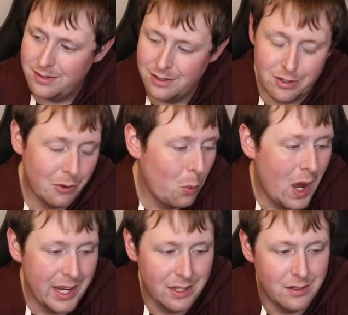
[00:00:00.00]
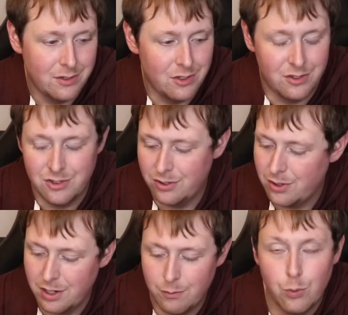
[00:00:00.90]
is just
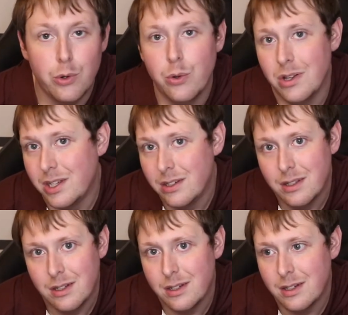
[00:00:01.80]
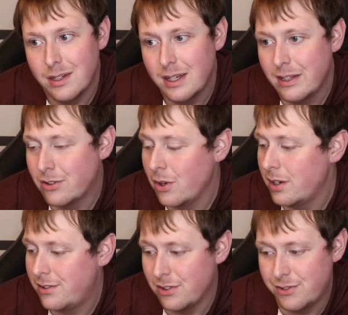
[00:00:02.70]
gonna rule it. It's
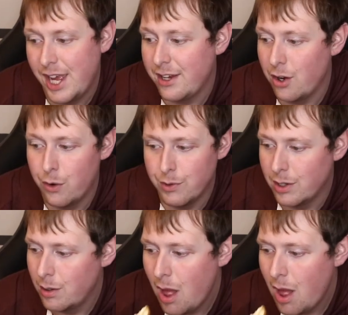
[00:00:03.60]
gonna just take over.